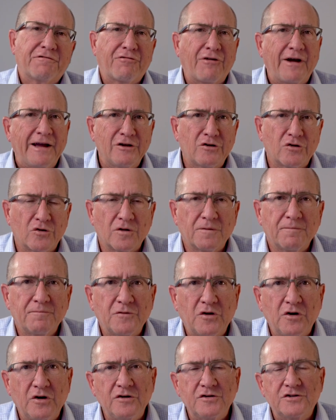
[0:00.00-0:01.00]
Frankl,
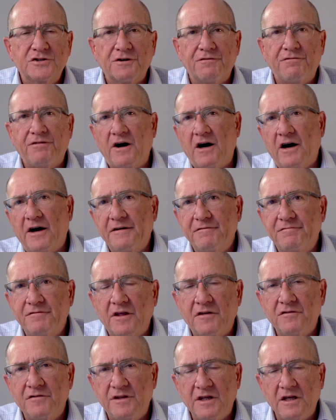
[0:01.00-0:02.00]
who survived
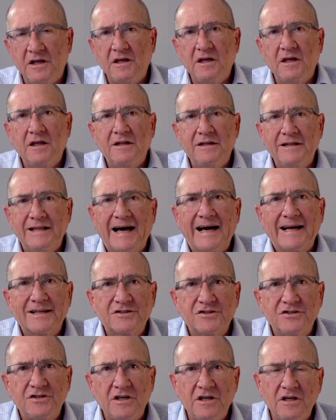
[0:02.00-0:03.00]
the
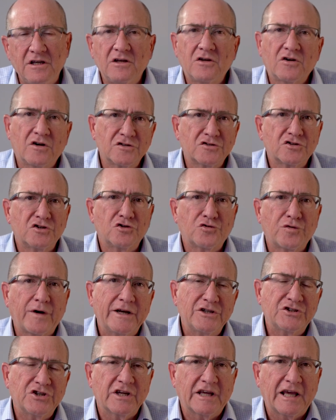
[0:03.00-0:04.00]
Nazi
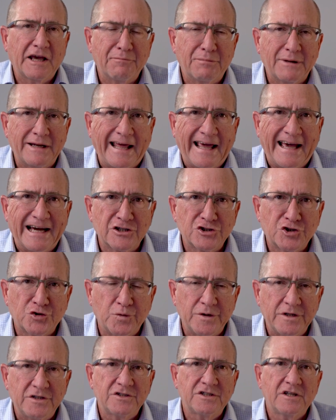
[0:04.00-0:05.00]
concentration camp at
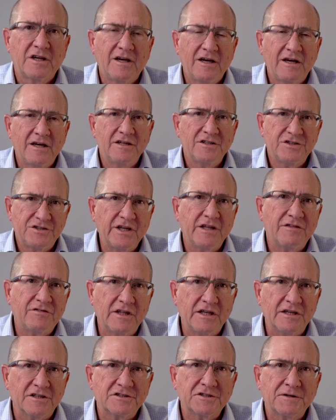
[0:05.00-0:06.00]
Auschwitz, said
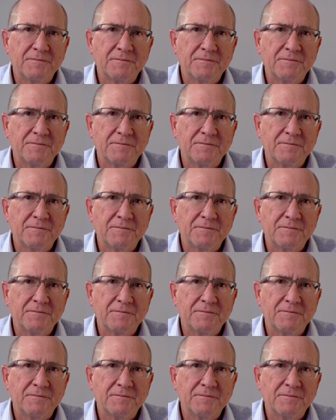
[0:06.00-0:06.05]
this: